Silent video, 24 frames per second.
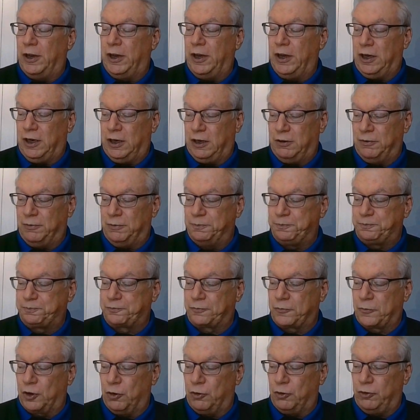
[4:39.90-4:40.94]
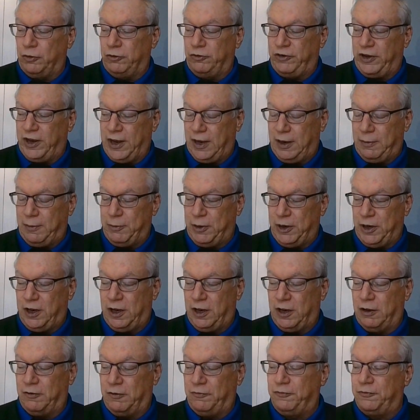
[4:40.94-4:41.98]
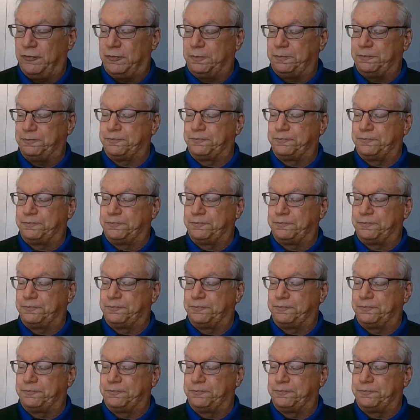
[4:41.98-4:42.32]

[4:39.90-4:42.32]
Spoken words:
and go to tab F,